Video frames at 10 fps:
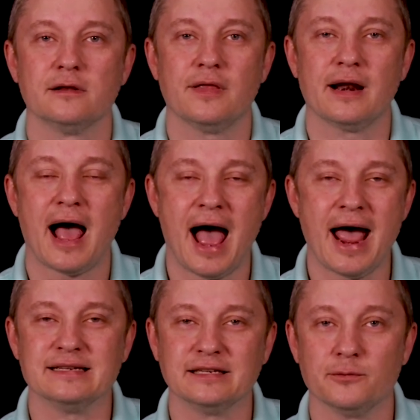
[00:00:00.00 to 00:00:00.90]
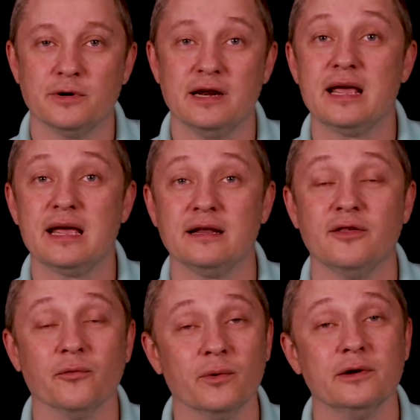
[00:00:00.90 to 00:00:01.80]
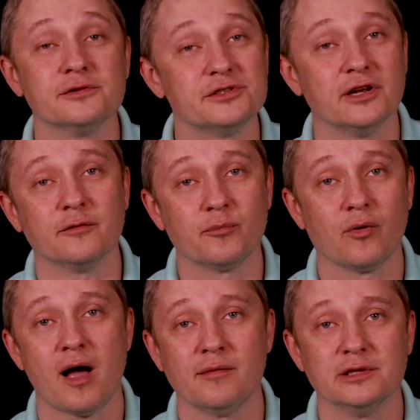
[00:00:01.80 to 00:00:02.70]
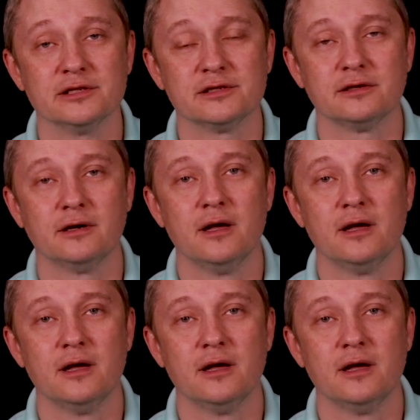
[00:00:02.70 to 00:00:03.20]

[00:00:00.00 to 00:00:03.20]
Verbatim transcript: that Isaac would need, the real son of promise.